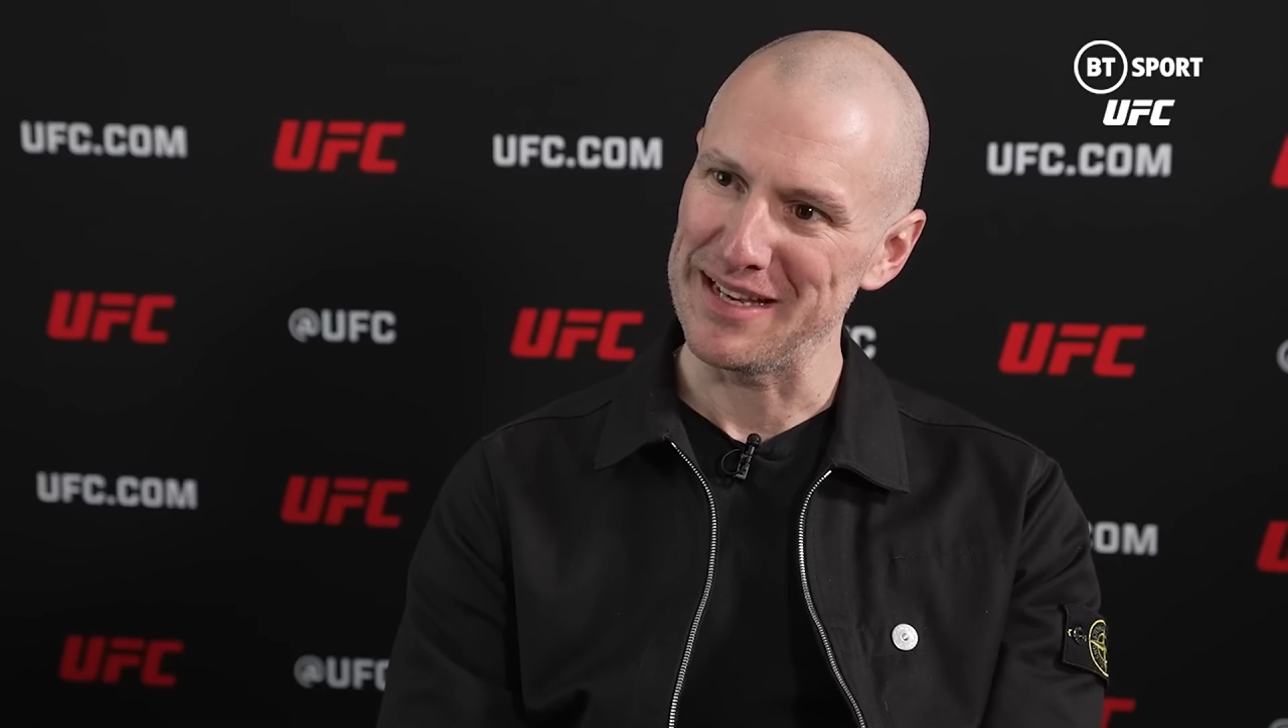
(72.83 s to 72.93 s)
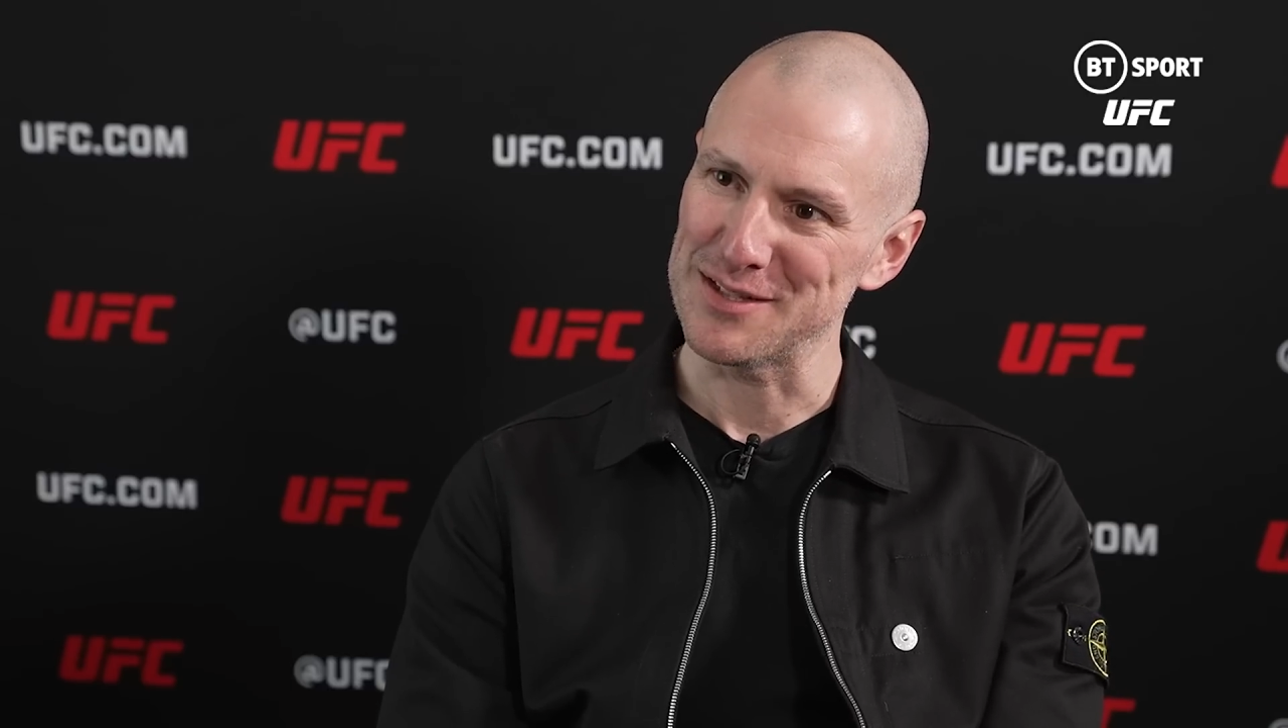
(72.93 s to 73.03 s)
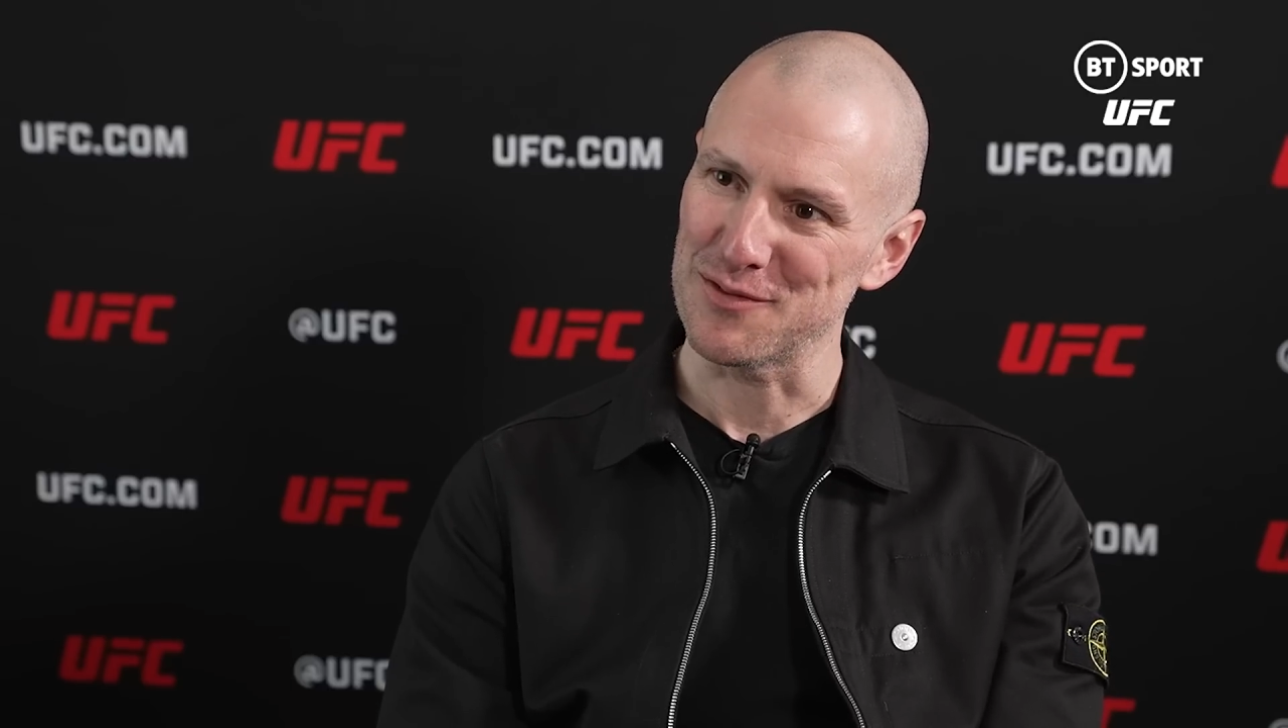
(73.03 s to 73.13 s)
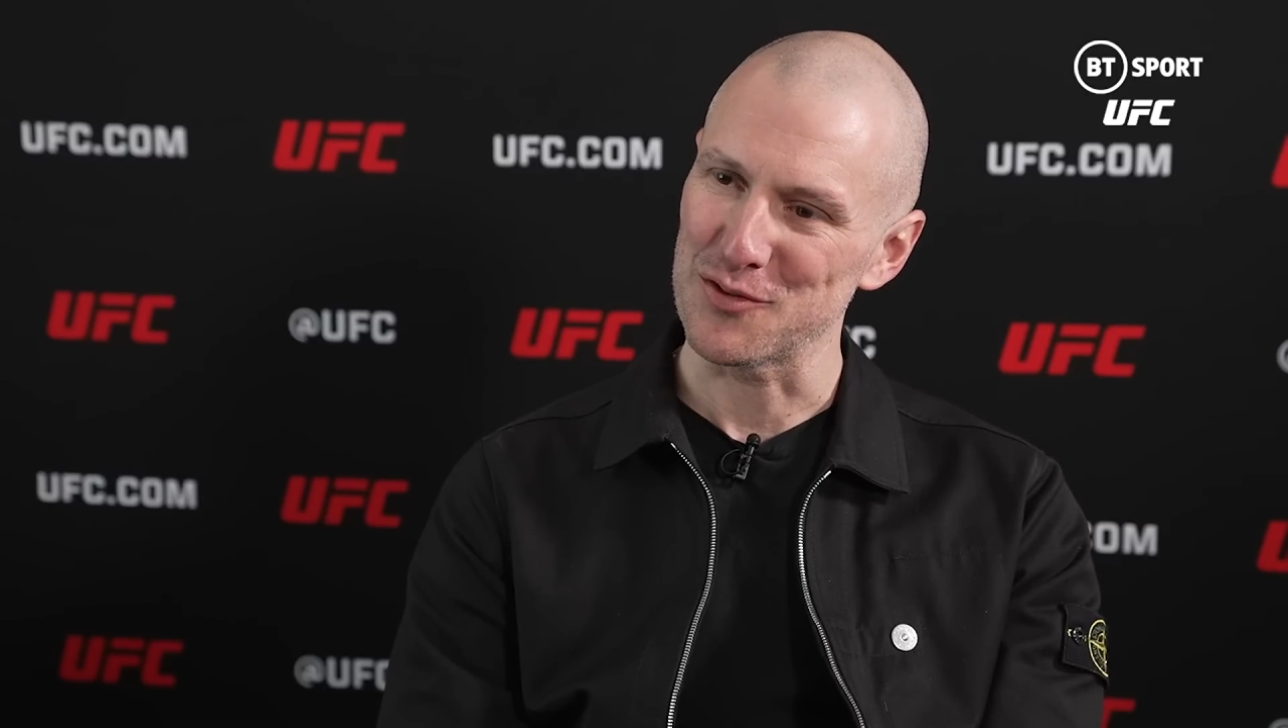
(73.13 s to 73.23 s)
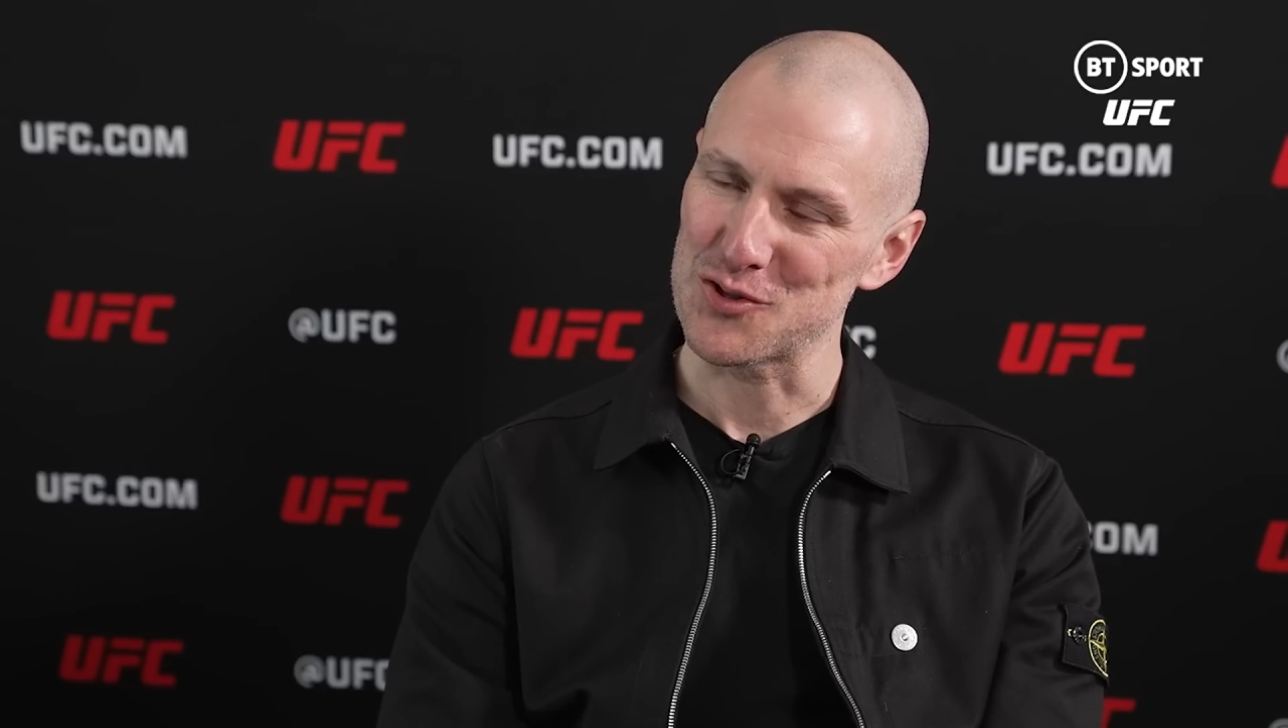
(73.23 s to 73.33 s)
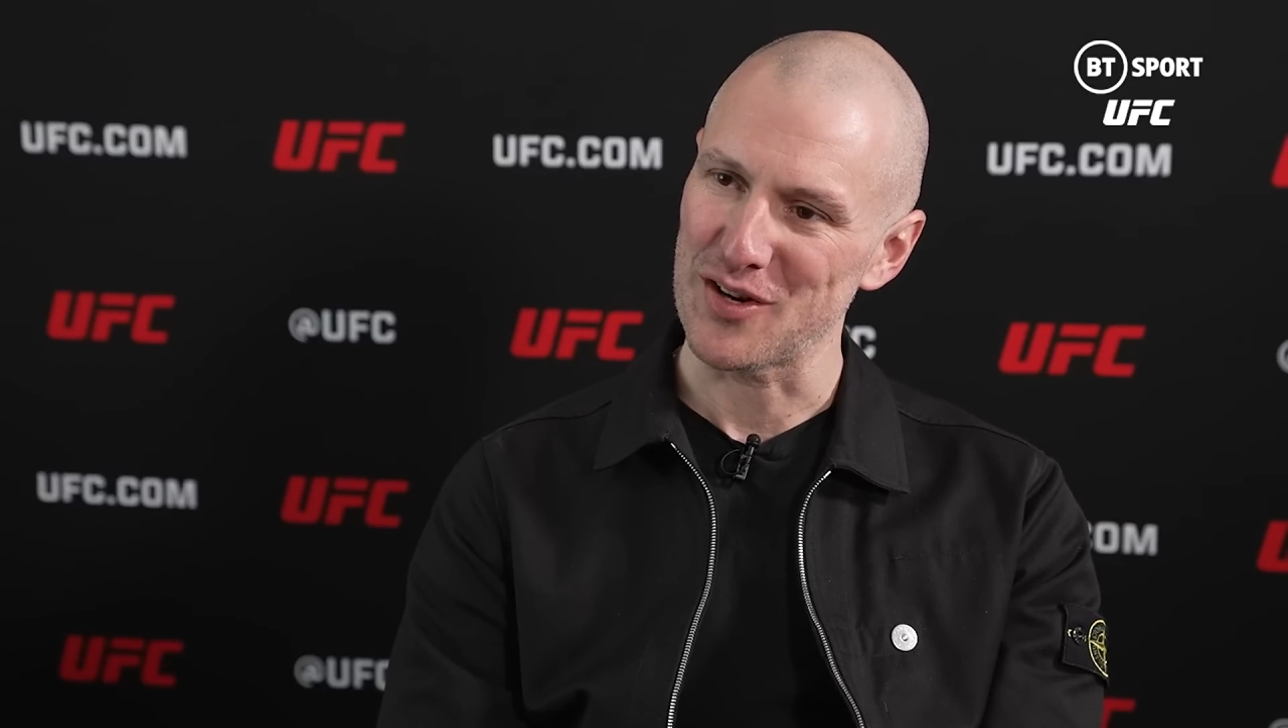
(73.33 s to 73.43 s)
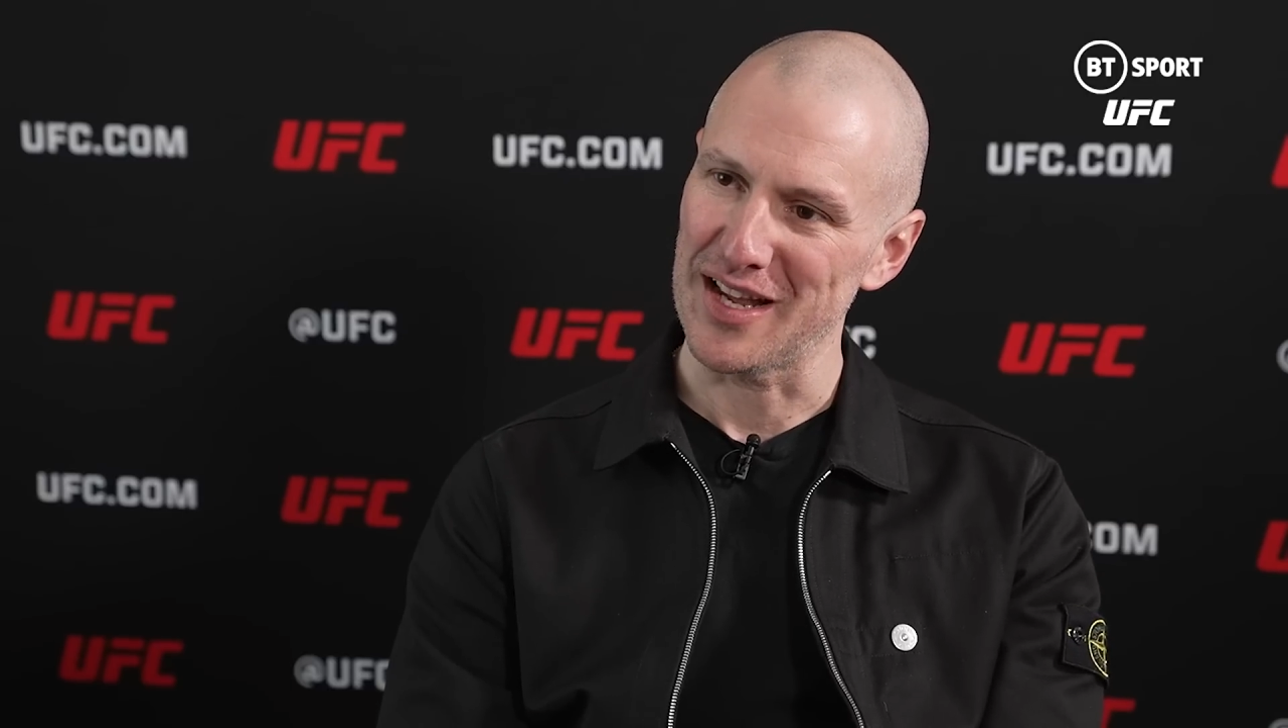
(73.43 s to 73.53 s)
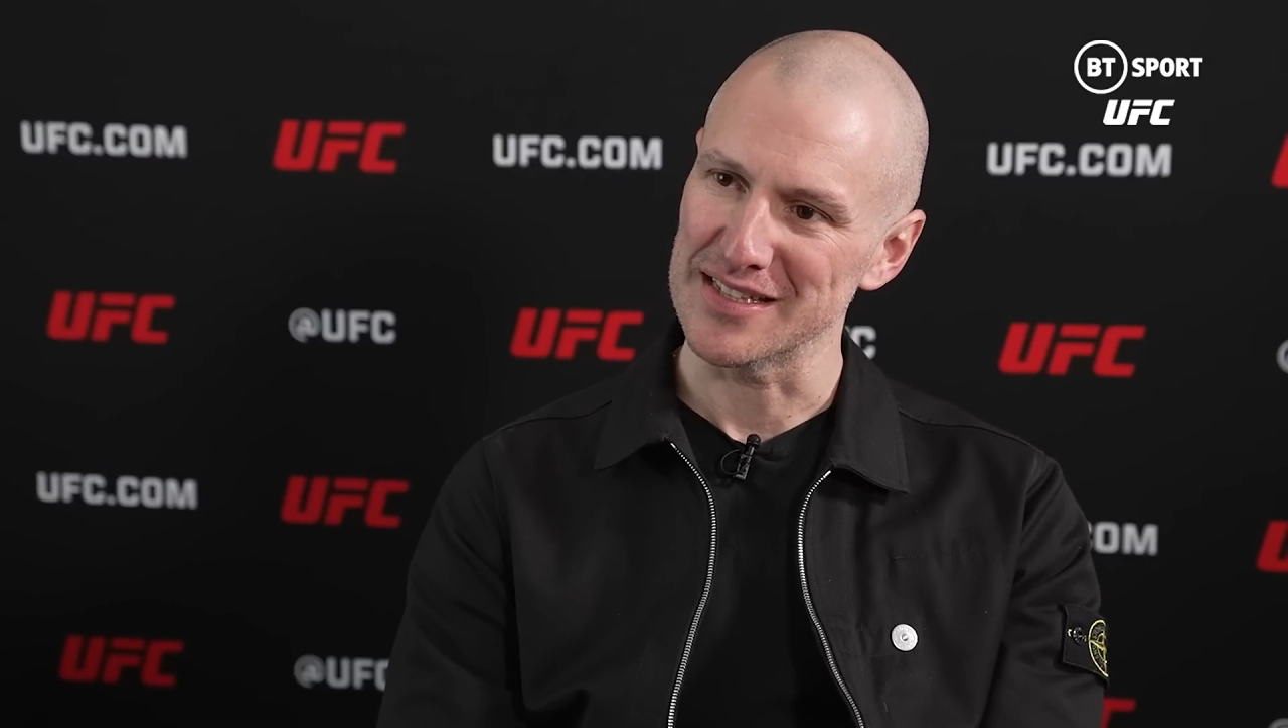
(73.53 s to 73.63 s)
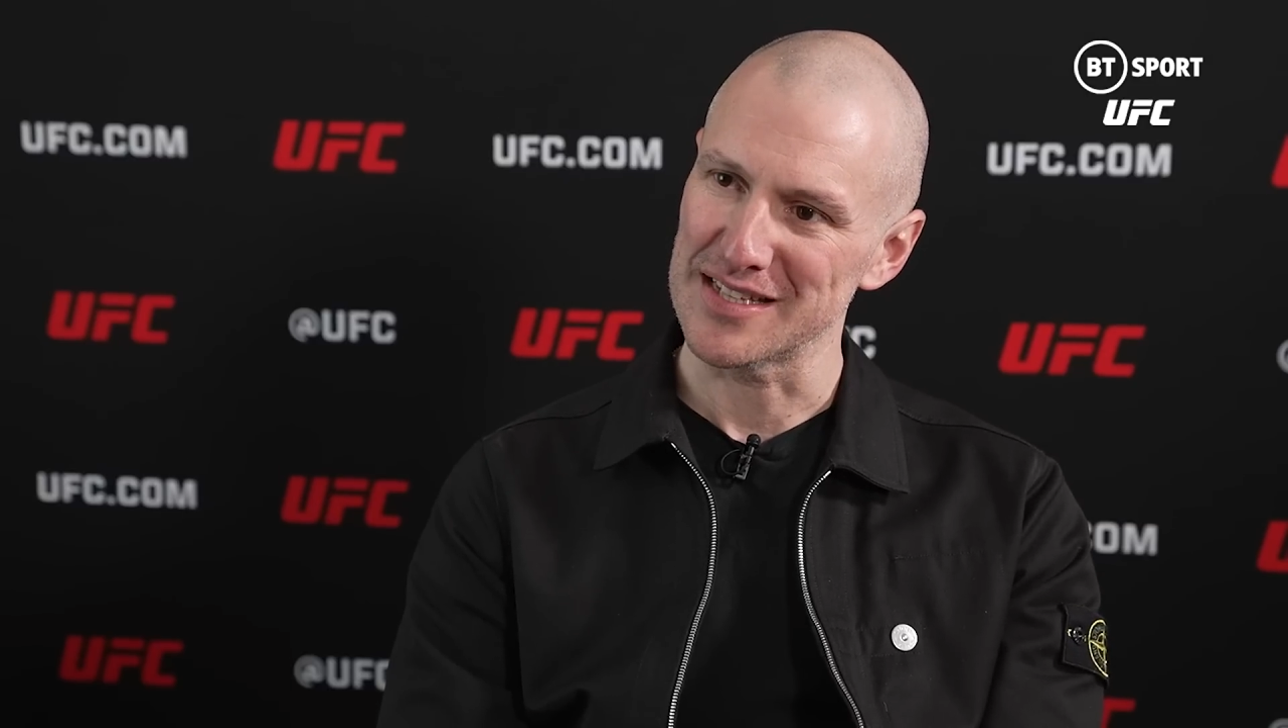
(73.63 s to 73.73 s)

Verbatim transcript: It's a frustrating